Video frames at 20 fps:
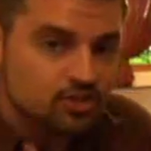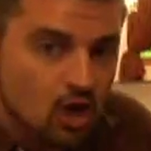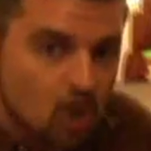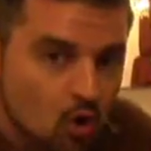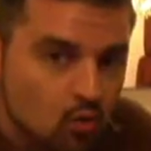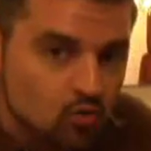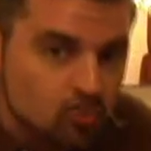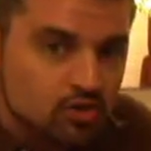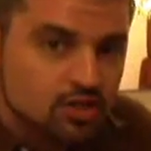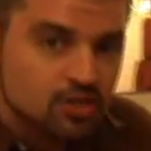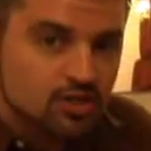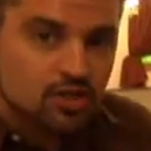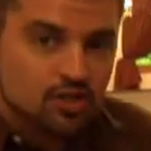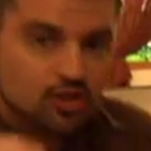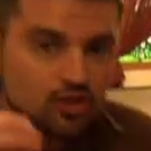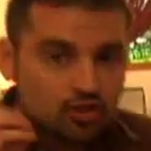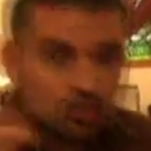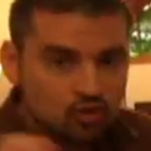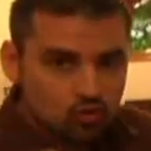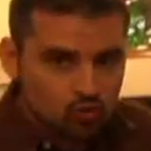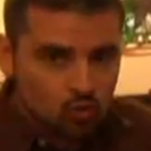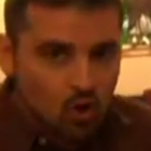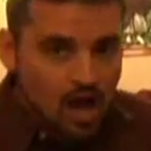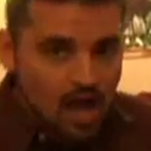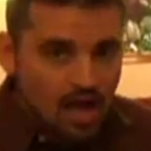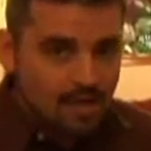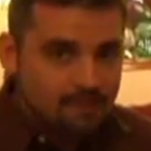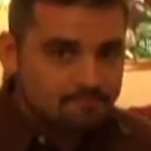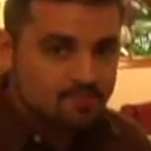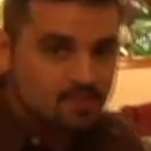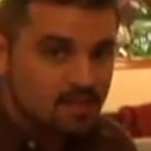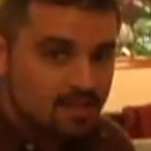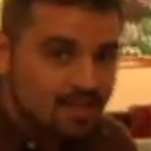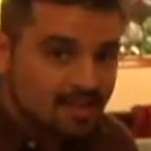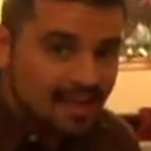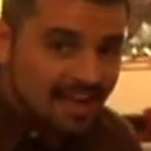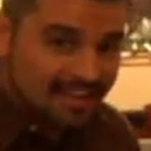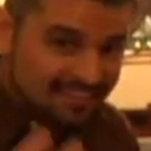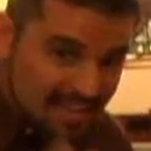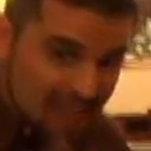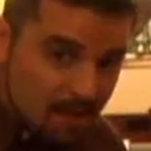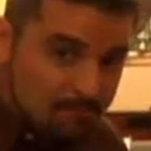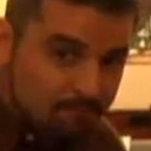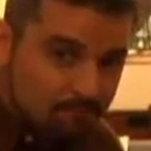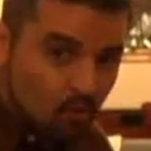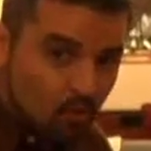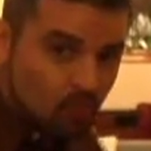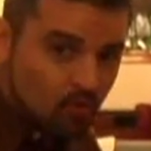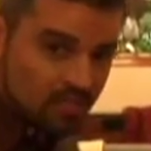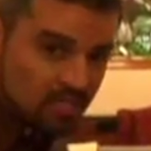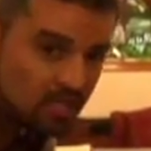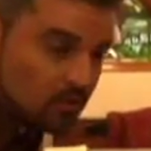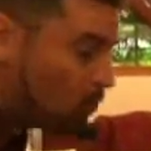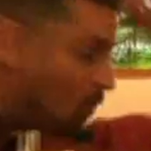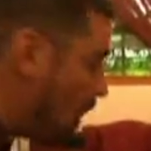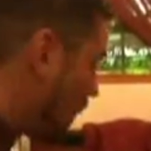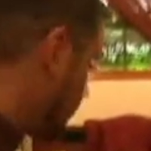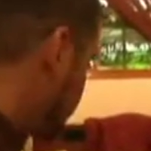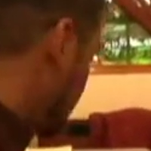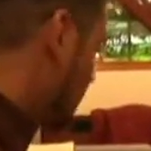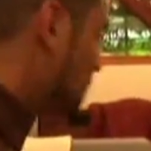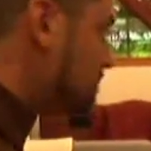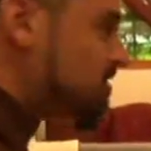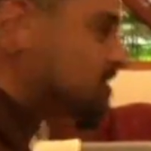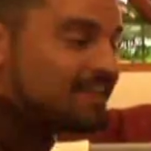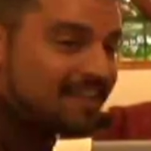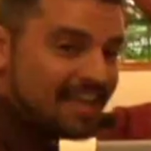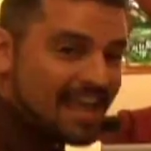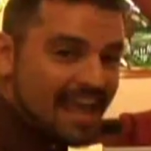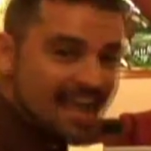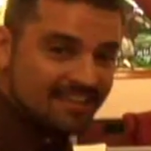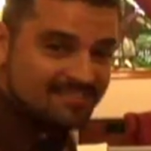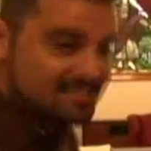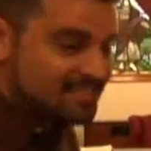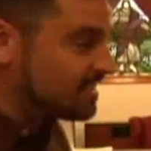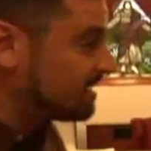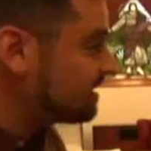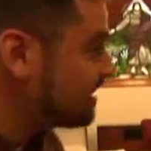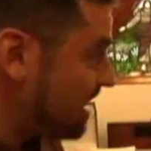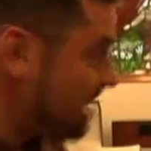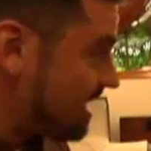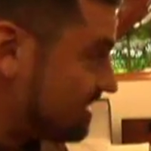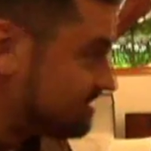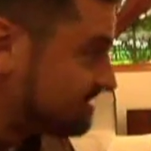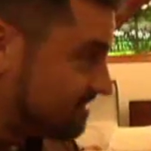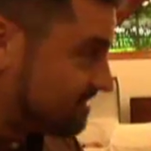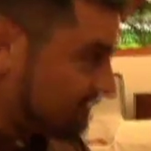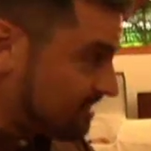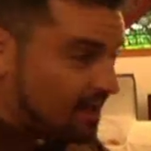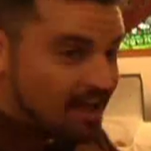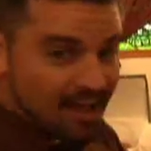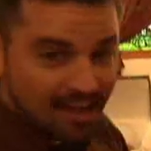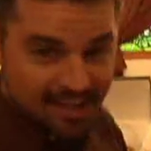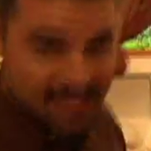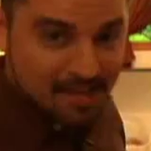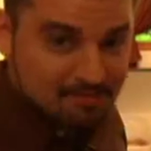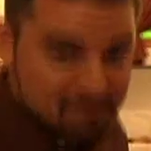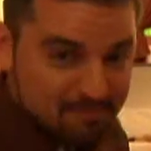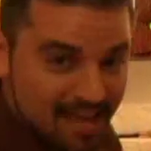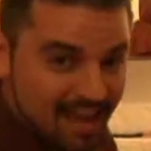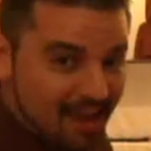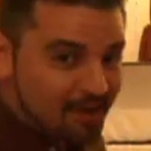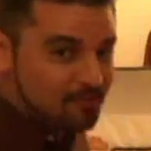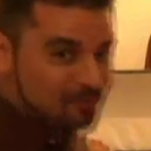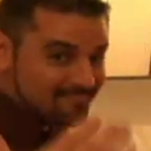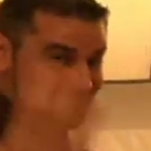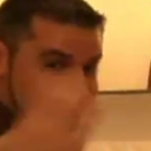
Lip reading: "Don't cry." At that point, he walked up to the casket, as I am now,